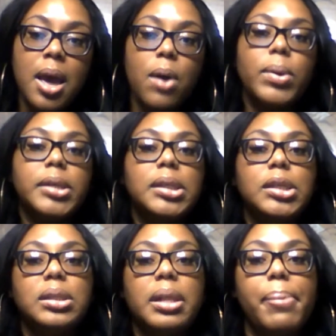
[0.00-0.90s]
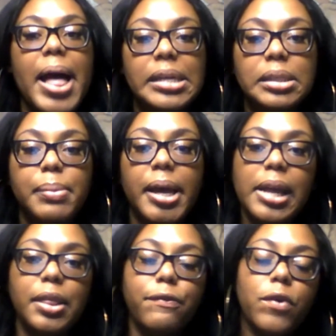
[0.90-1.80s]
which is the plasma
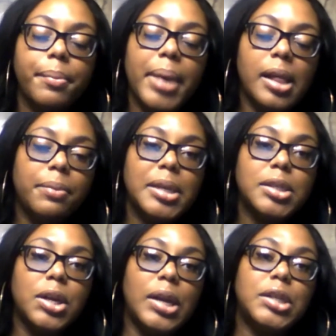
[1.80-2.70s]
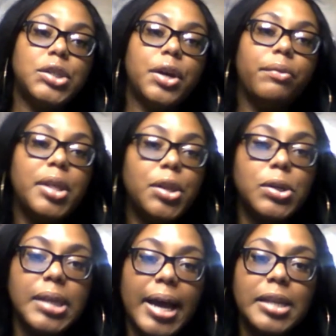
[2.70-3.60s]
and the form elements known as your
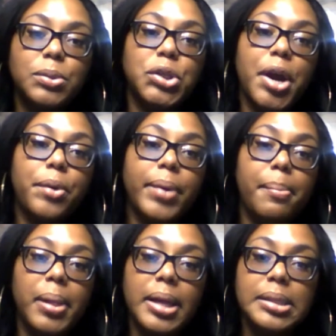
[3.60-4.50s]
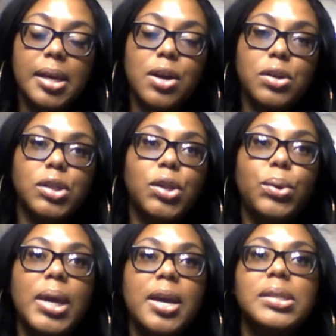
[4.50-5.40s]
erythrocytes, which are your red blood cells,
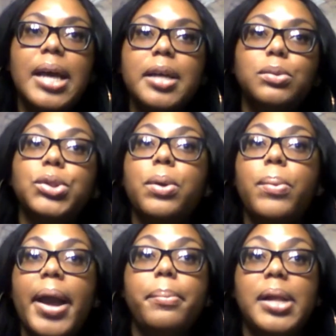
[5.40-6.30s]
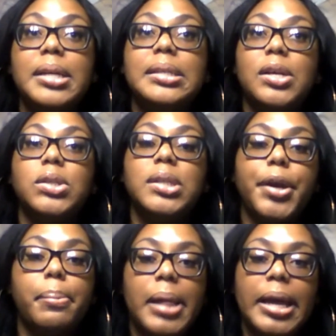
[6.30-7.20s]
leukocytes, which are white blood cells, and
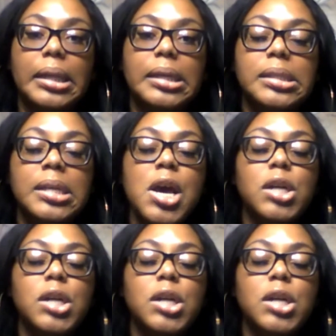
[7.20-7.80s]
your platelets.